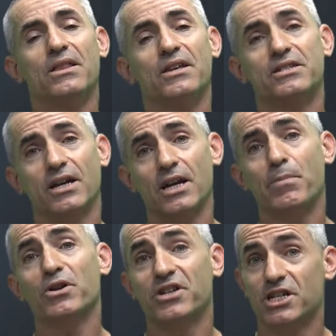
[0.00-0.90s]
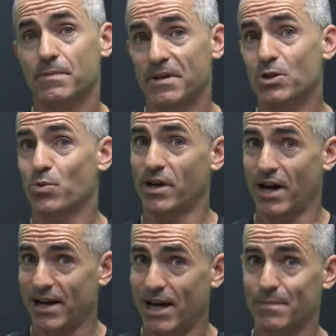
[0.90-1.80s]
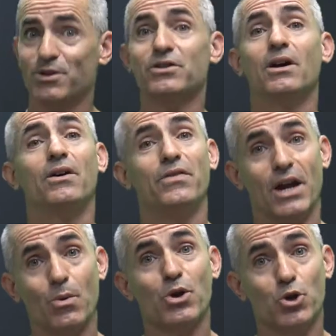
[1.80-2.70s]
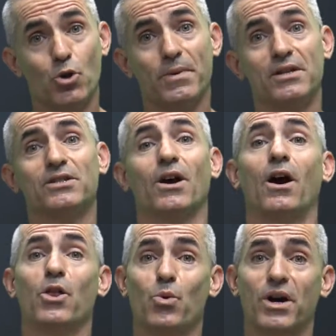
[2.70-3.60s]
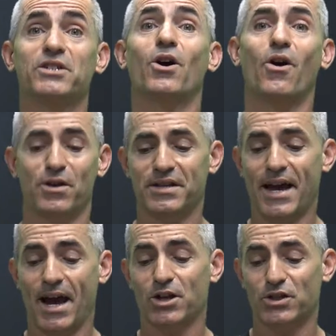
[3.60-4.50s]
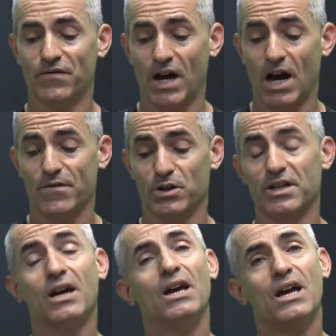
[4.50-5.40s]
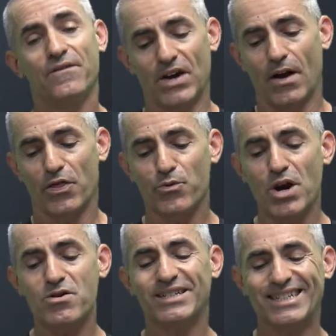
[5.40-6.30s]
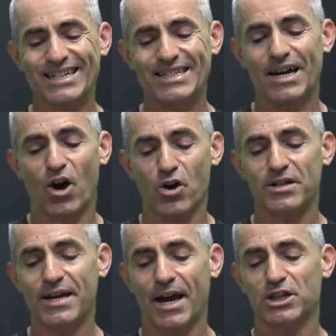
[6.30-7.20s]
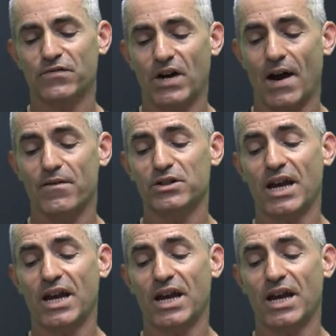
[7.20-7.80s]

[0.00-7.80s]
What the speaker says: The study participants were not animals. They were humans, otherwise heart attack survivors. Involved 360 heart attack survivors.